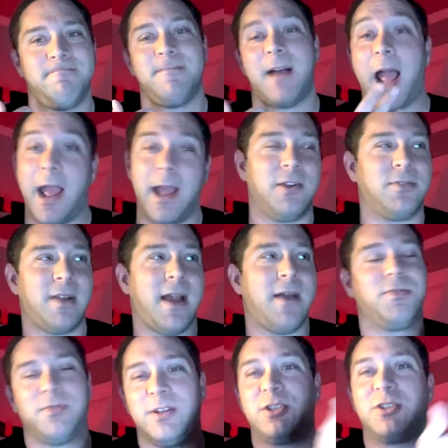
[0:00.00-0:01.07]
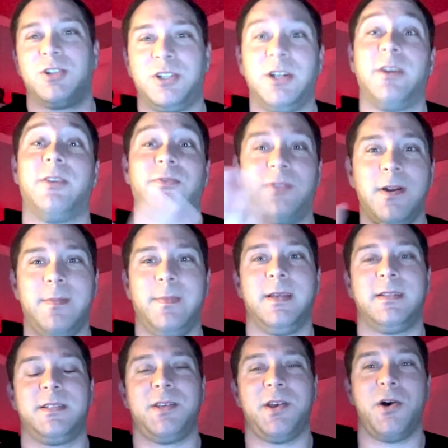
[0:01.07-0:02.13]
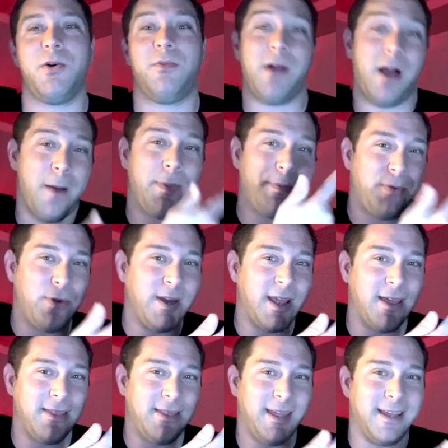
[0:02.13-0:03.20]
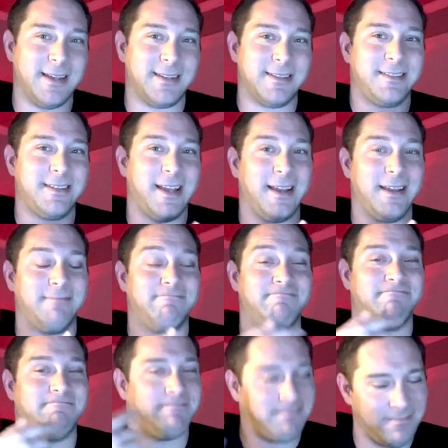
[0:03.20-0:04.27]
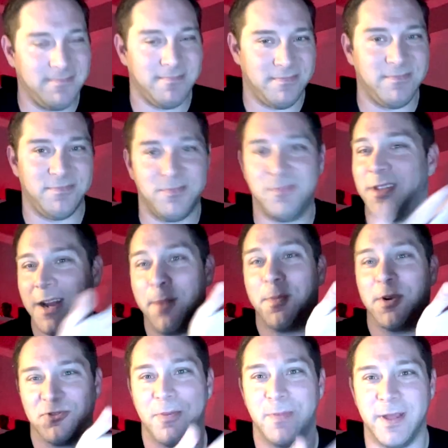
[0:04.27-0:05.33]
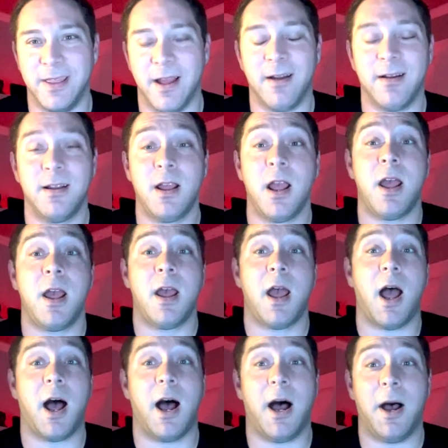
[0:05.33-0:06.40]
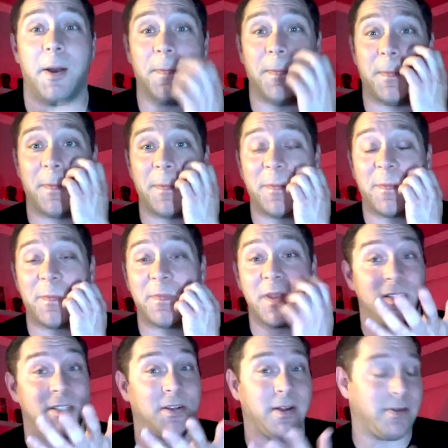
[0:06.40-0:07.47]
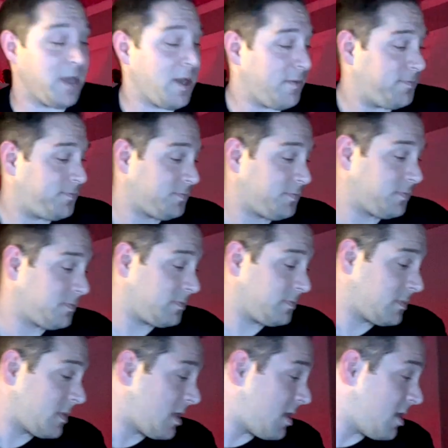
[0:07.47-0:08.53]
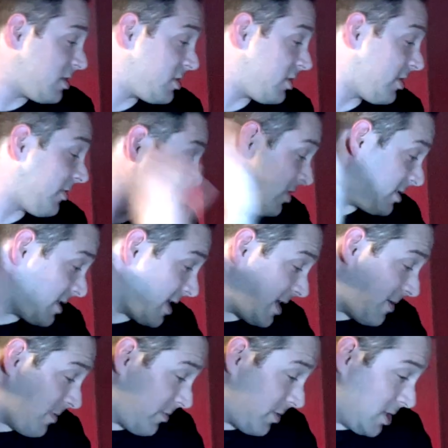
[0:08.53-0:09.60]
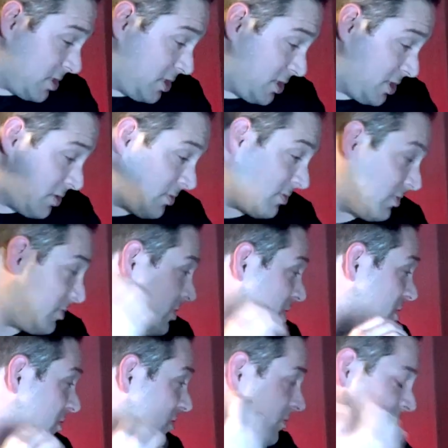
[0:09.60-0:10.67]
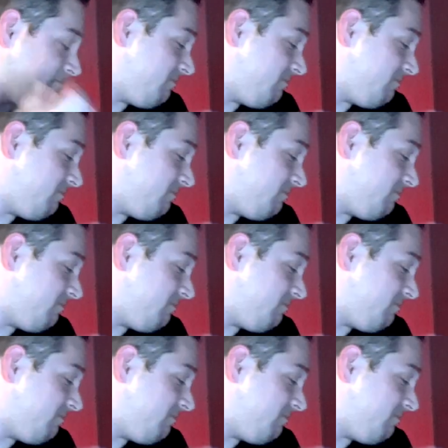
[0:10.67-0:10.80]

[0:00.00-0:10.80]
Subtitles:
I don't have the research here in front of me, so I'll be pointing at things and the numbers will be there. So here we go. So the first item I'm going to do, we'll go